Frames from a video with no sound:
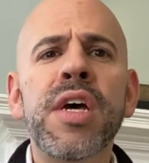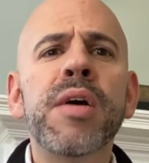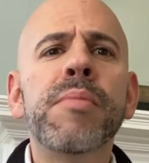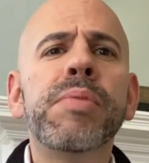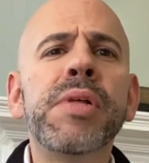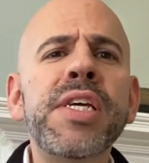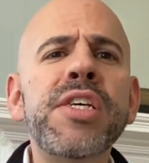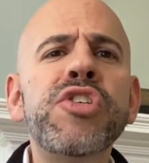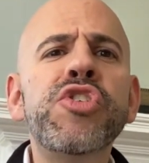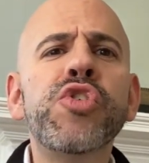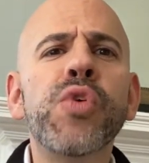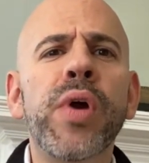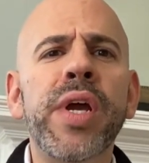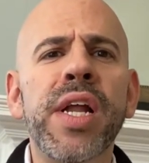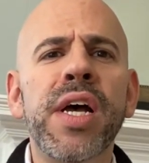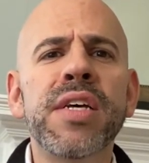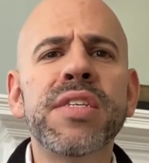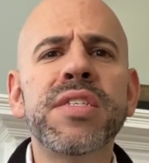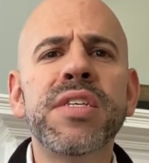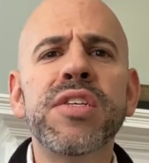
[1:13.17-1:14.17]
Please
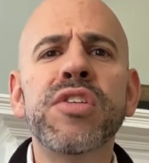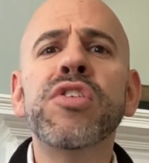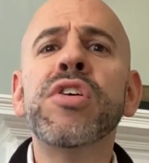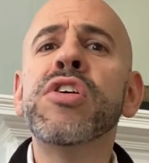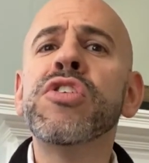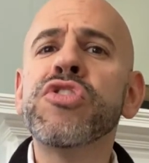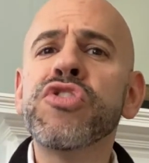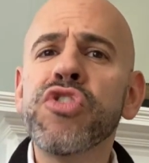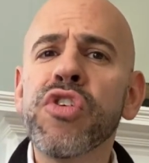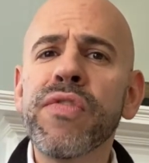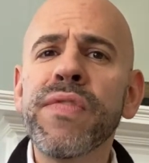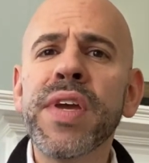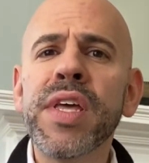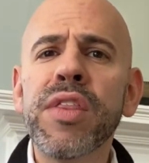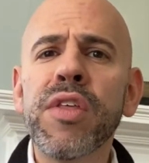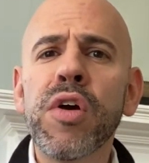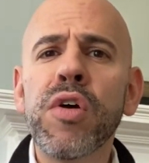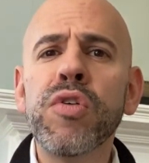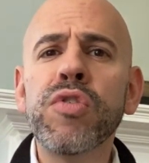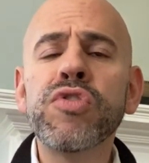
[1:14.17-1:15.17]
join us in
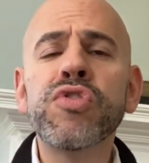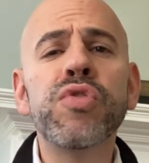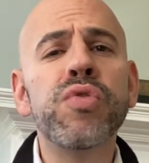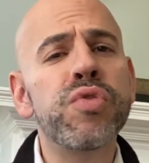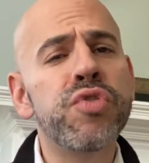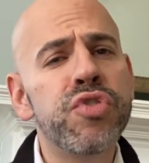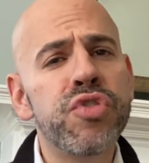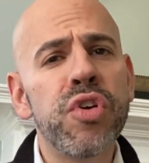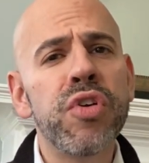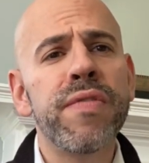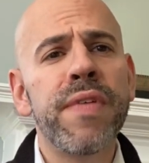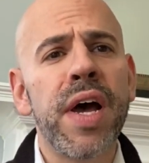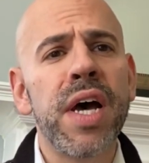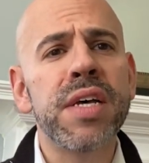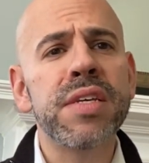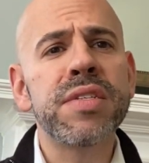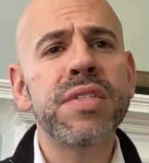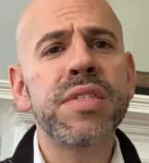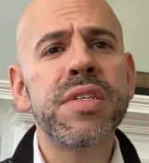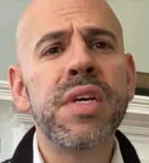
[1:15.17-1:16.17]
serving those who serve
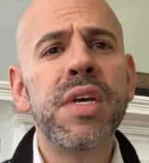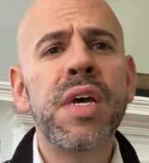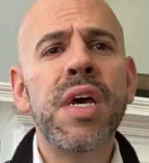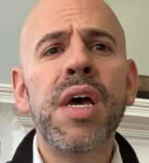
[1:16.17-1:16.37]
us